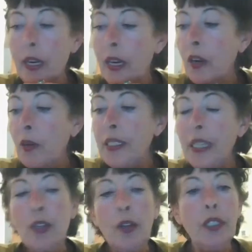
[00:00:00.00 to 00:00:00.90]
and I always
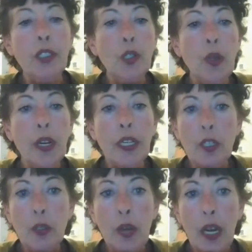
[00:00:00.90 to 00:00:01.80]
I told this story
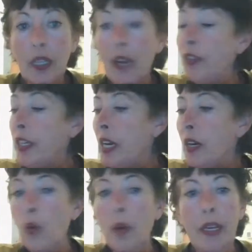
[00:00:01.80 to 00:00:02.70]
to a lovely
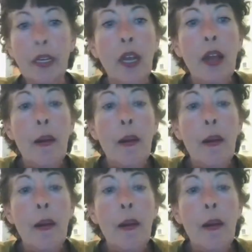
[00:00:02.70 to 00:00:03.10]
young woman